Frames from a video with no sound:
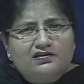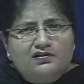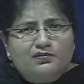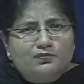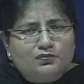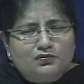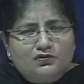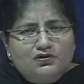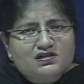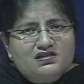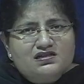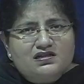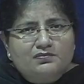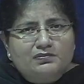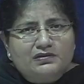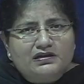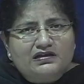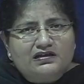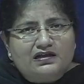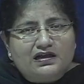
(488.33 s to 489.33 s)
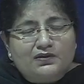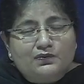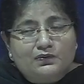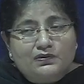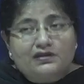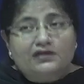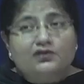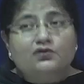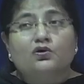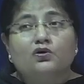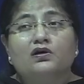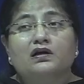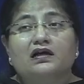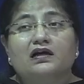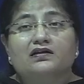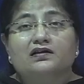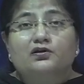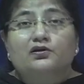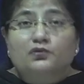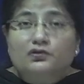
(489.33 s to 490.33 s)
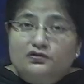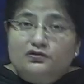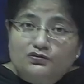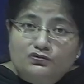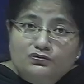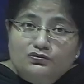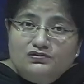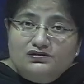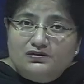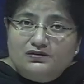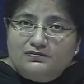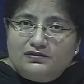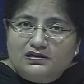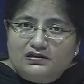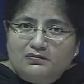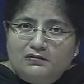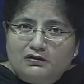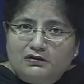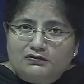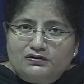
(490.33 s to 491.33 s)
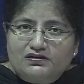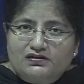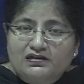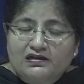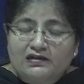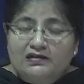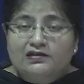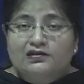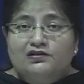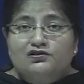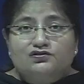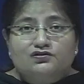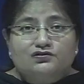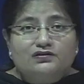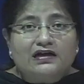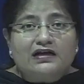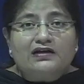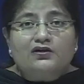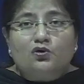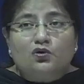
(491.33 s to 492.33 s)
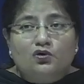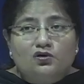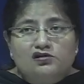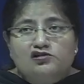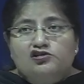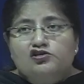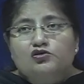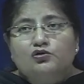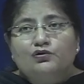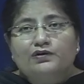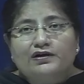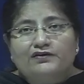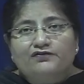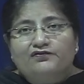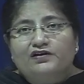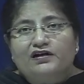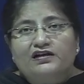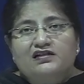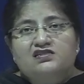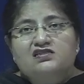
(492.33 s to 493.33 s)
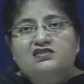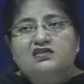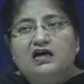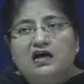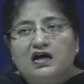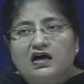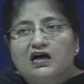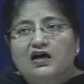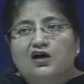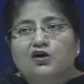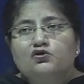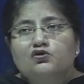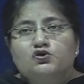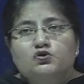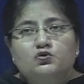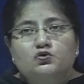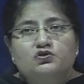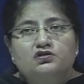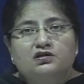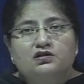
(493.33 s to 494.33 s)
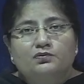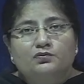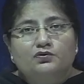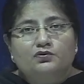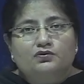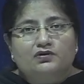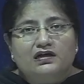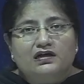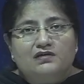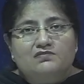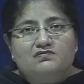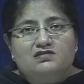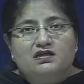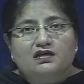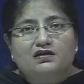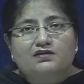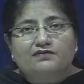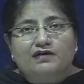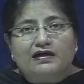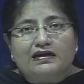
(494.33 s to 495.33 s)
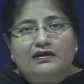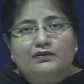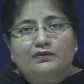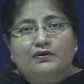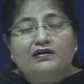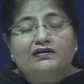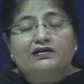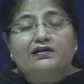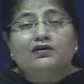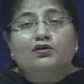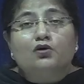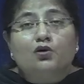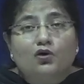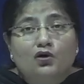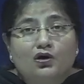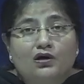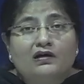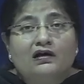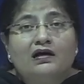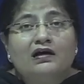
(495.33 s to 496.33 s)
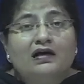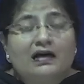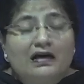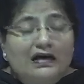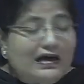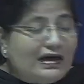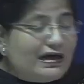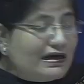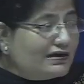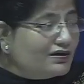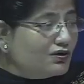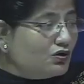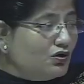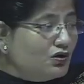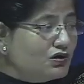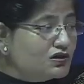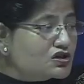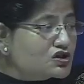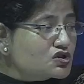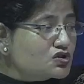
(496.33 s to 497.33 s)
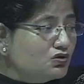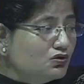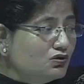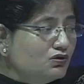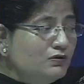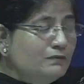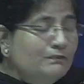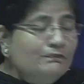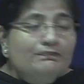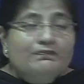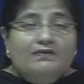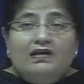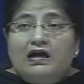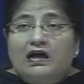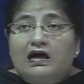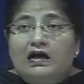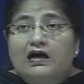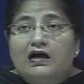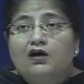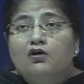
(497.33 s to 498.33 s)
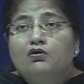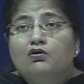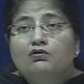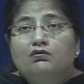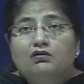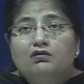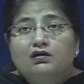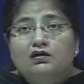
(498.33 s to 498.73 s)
reports and being done with it, or are they going to do something about it? So that also affects how social programs are evaluated, and also how